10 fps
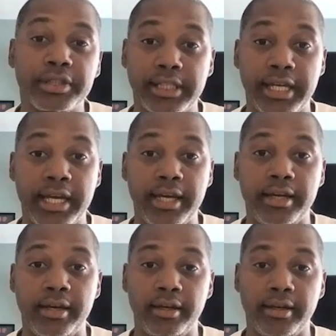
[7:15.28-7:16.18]

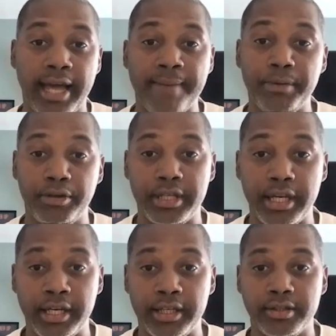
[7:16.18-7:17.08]
see
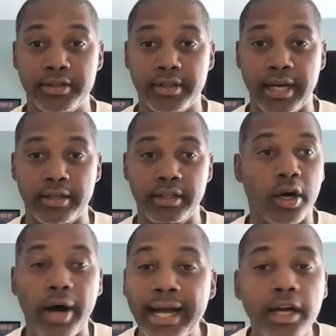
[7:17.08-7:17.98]
amputees, and you
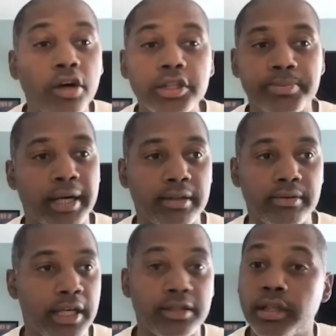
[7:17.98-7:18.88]
know, I coach my
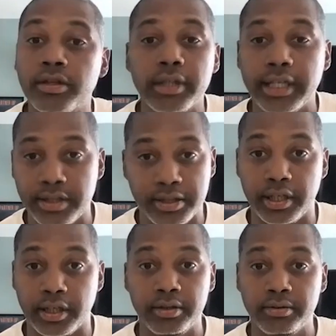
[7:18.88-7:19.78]
kids little league
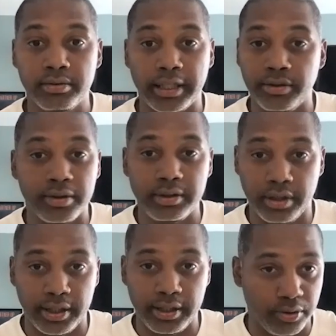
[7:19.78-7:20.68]
still. I do it, you know,
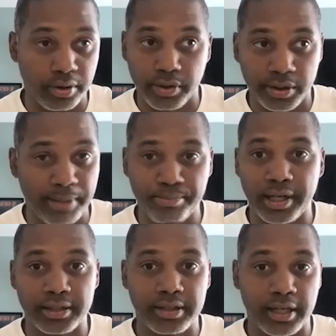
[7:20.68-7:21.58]
I do it with my
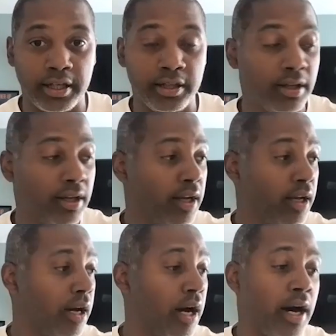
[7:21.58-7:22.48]
prosthetic.
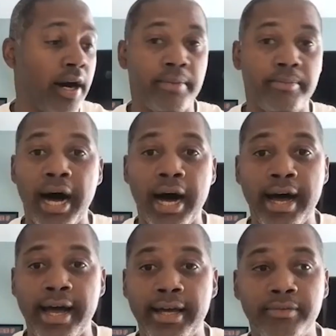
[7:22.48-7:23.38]
Um,
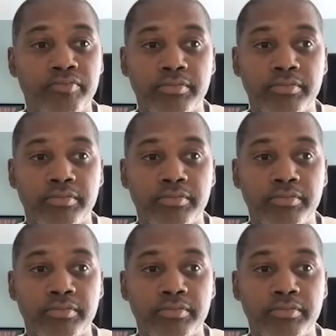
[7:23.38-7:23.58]
I